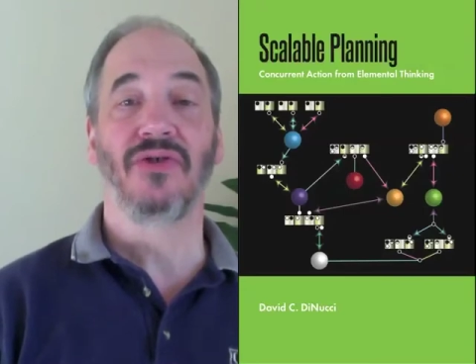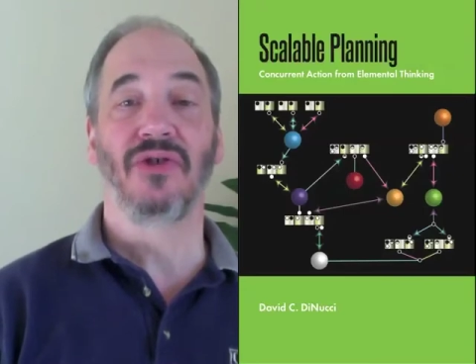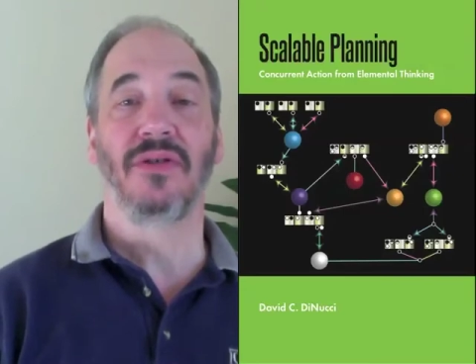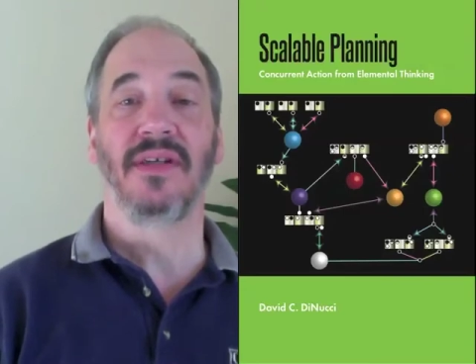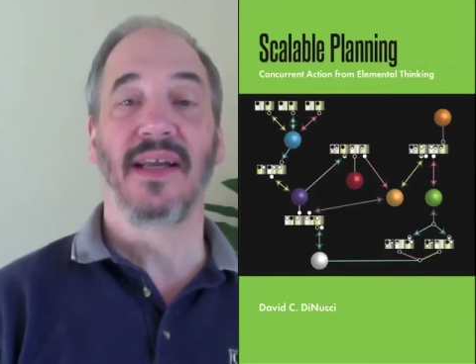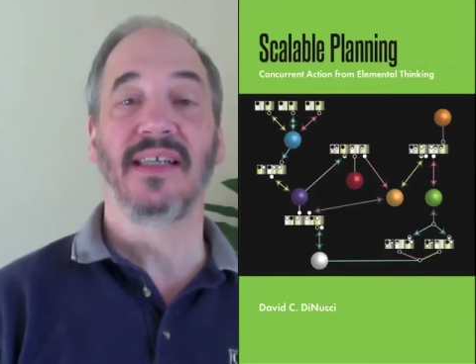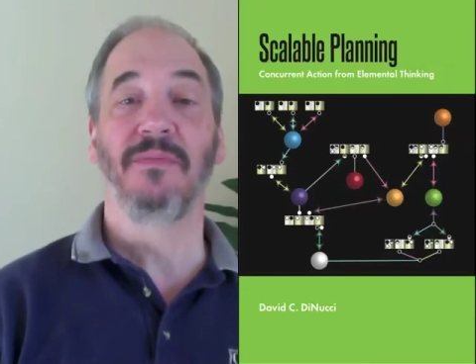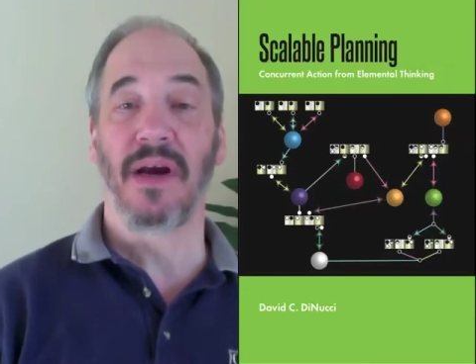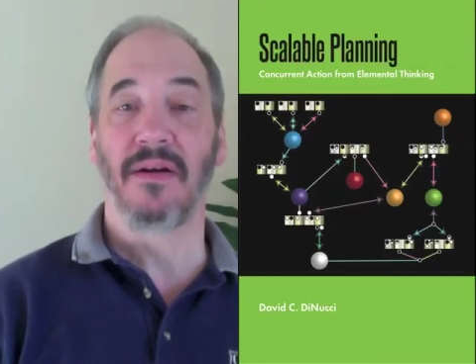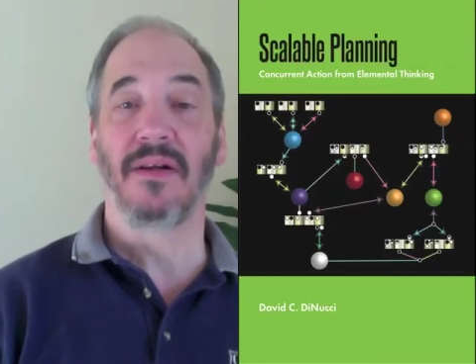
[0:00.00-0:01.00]
Should today's
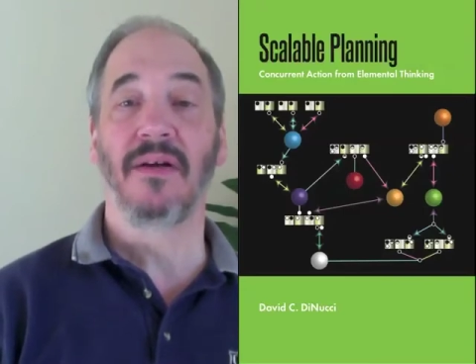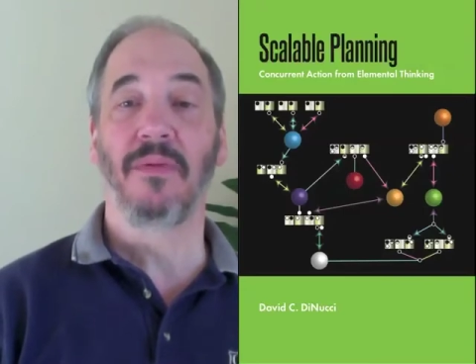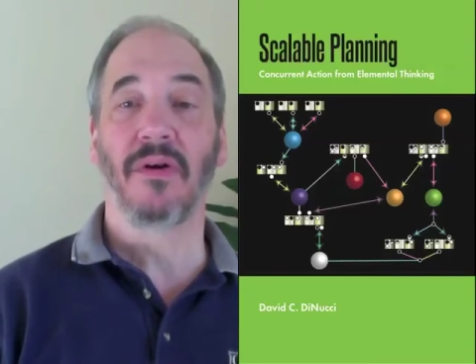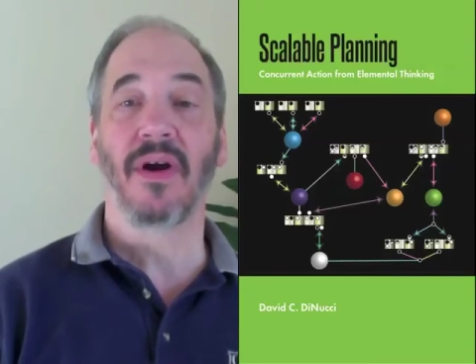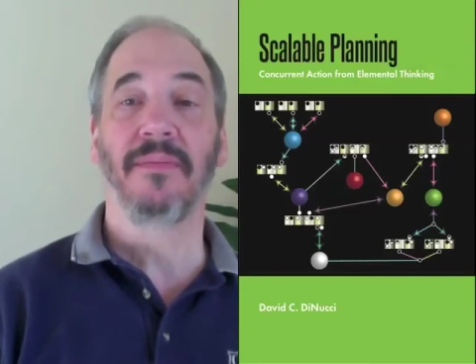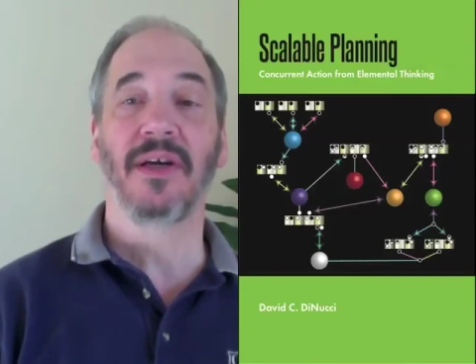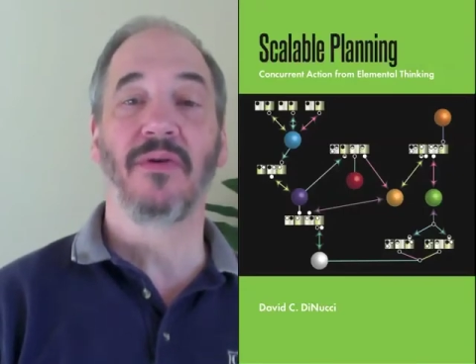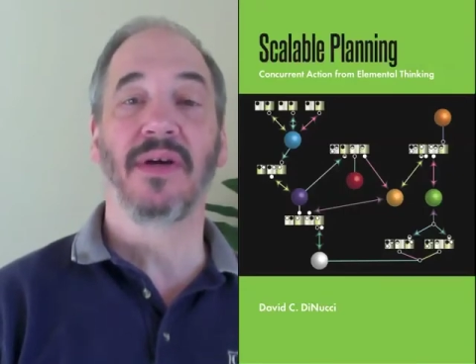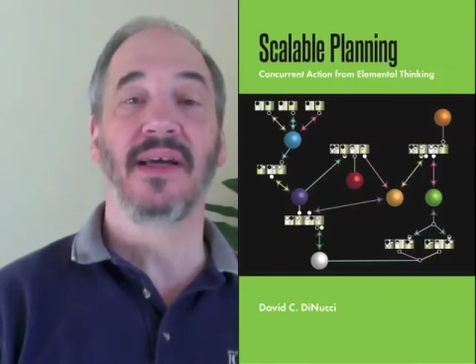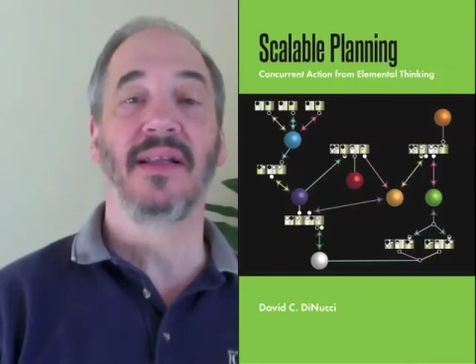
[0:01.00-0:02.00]
parallel programming
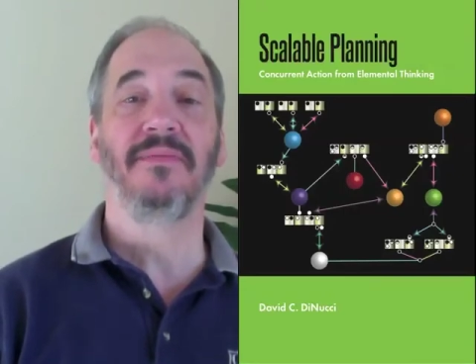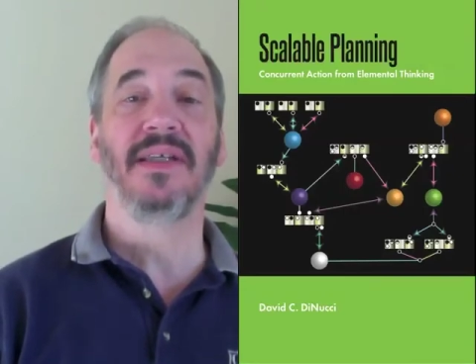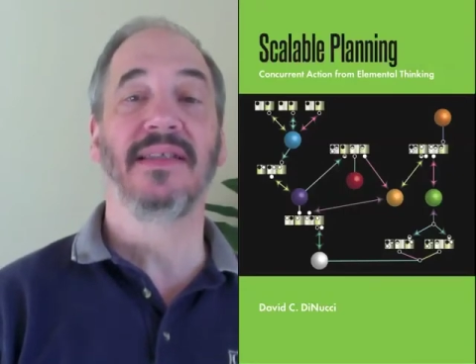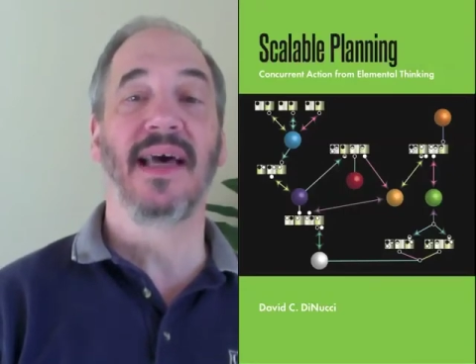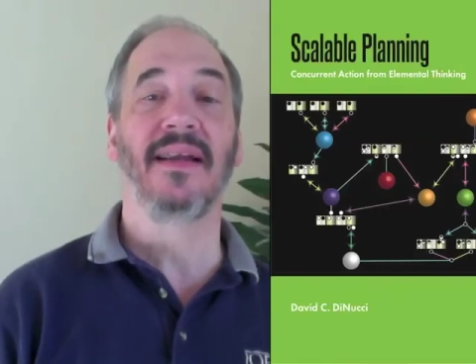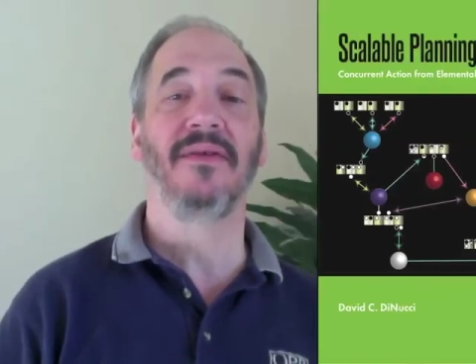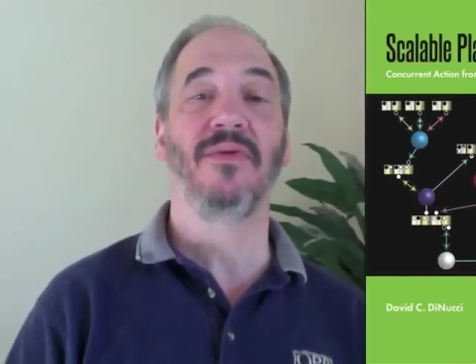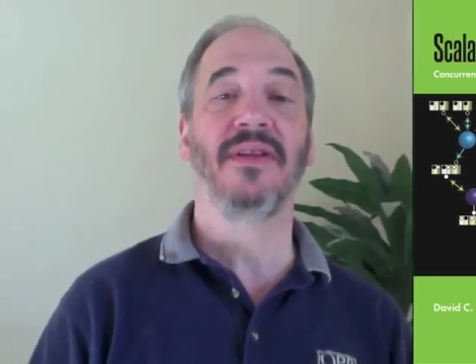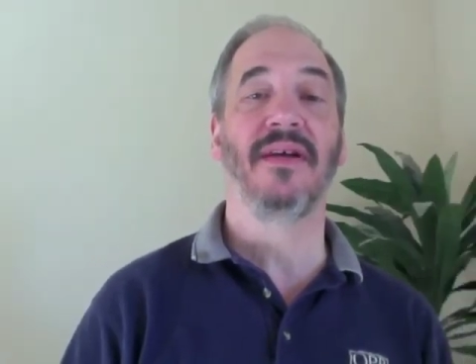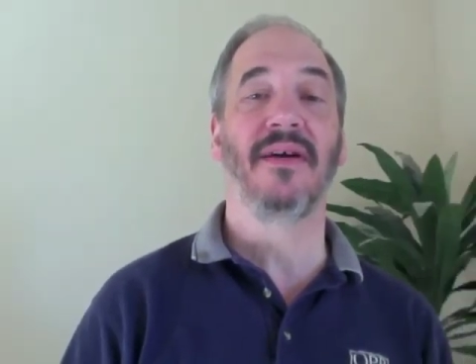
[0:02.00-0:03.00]
curricula be saddled
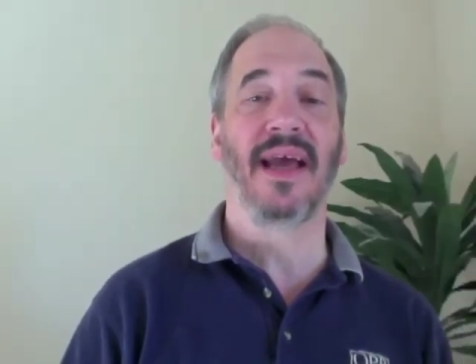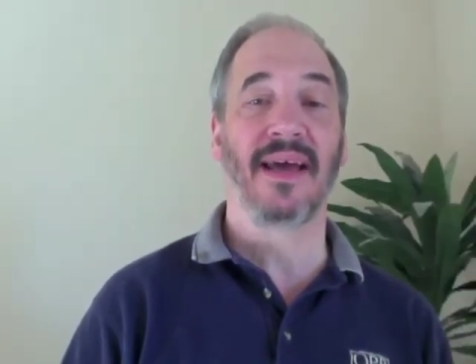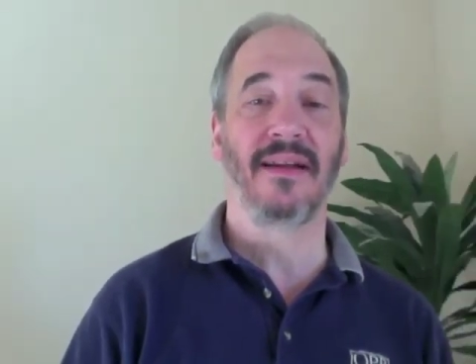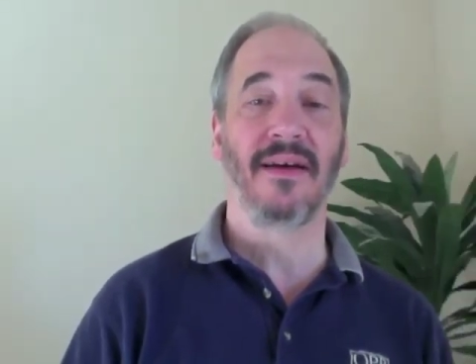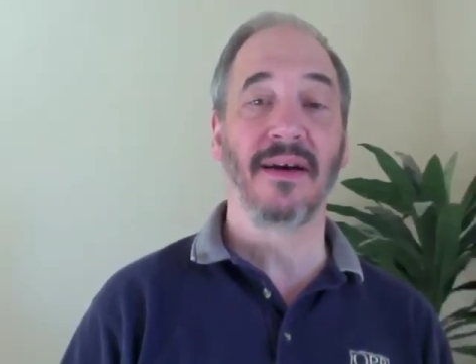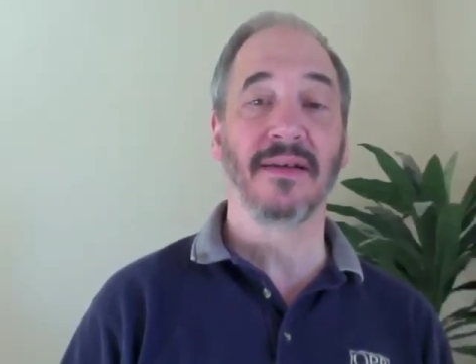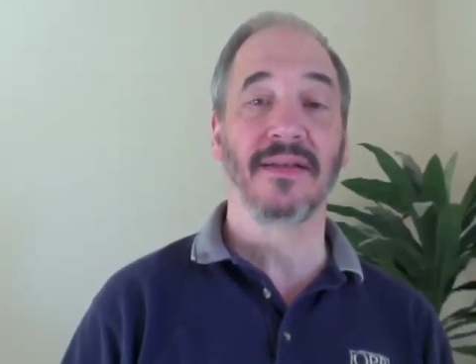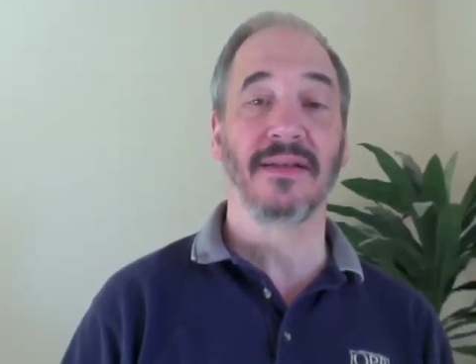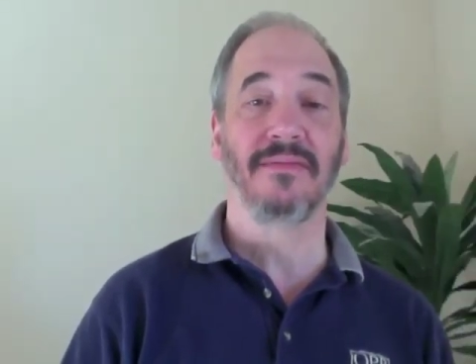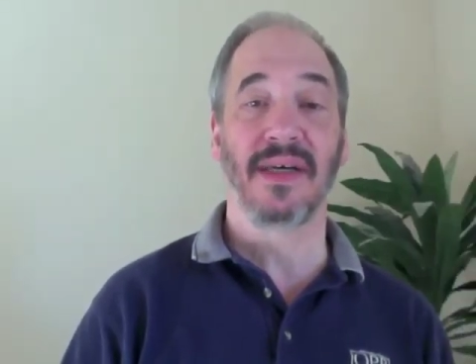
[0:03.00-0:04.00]
with their analogs,